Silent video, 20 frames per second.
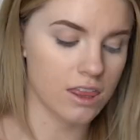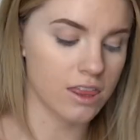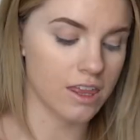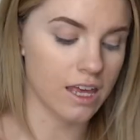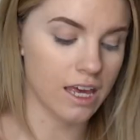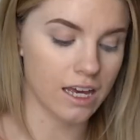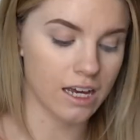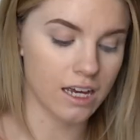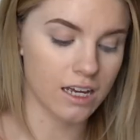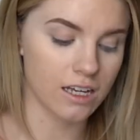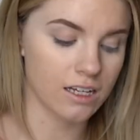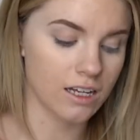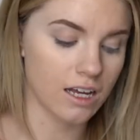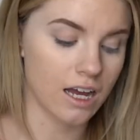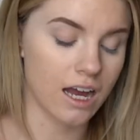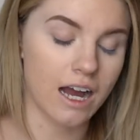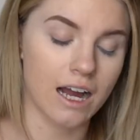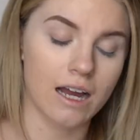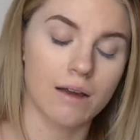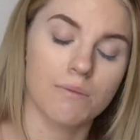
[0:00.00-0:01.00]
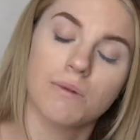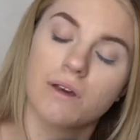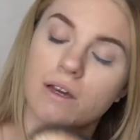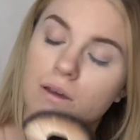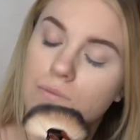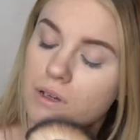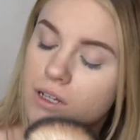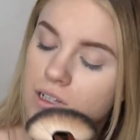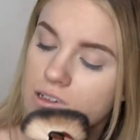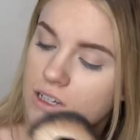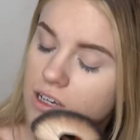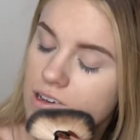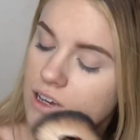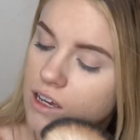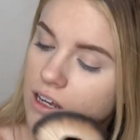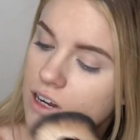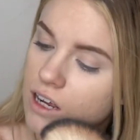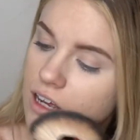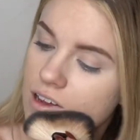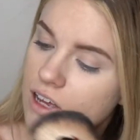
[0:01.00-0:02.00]
thick, high
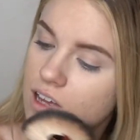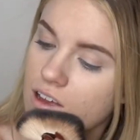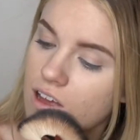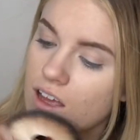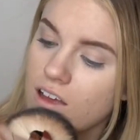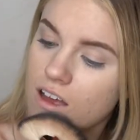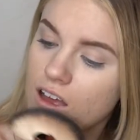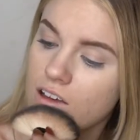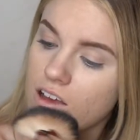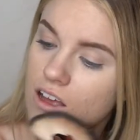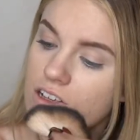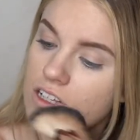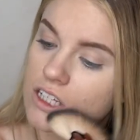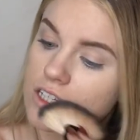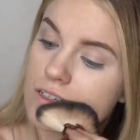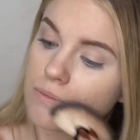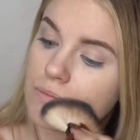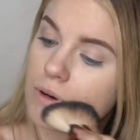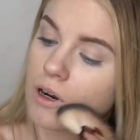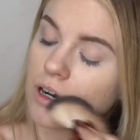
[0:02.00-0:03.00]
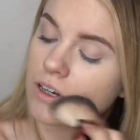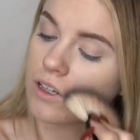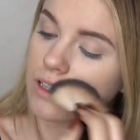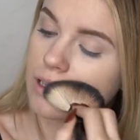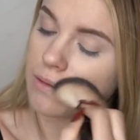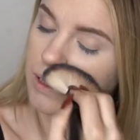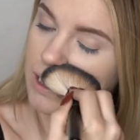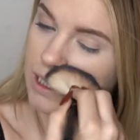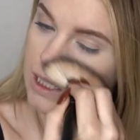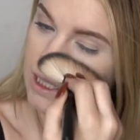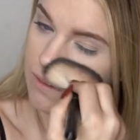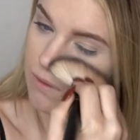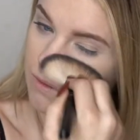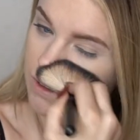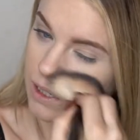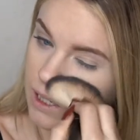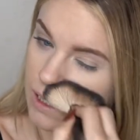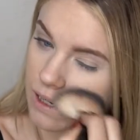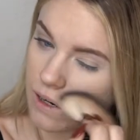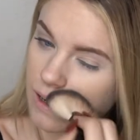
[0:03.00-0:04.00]
pigmented, sparkly pieces of
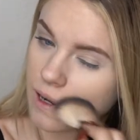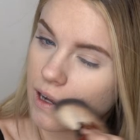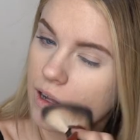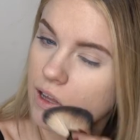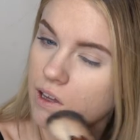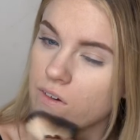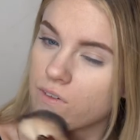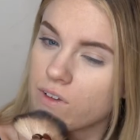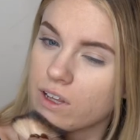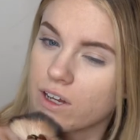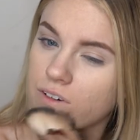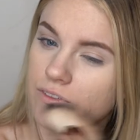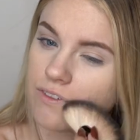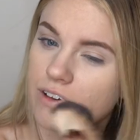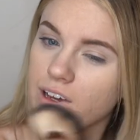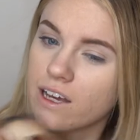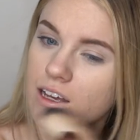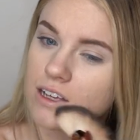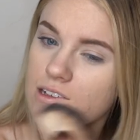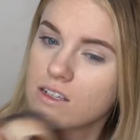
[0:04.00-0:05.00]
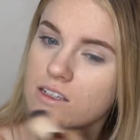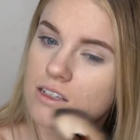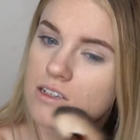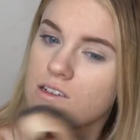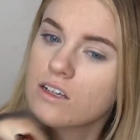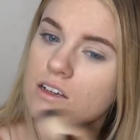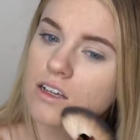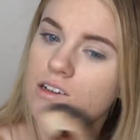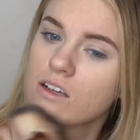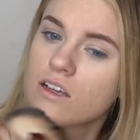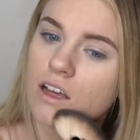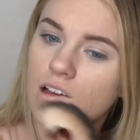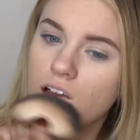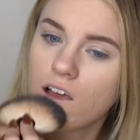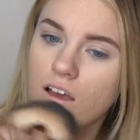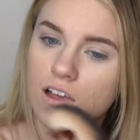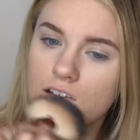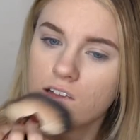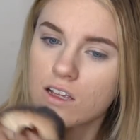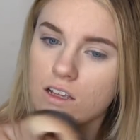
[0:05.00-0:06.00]
glitter all over their face.
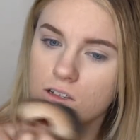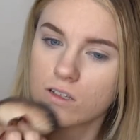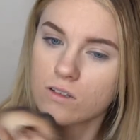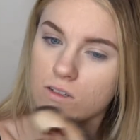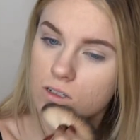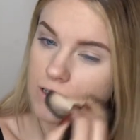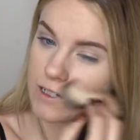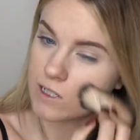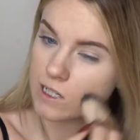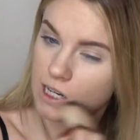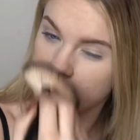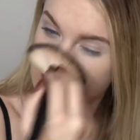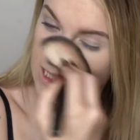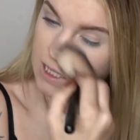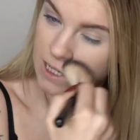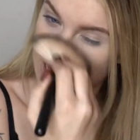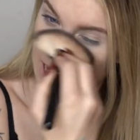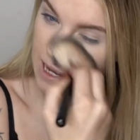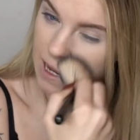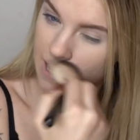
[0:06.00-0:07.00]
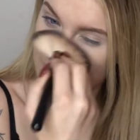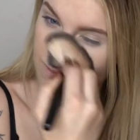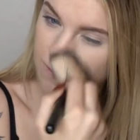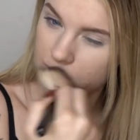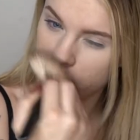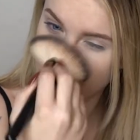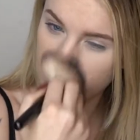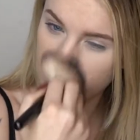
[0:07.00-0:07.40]
This is just enough.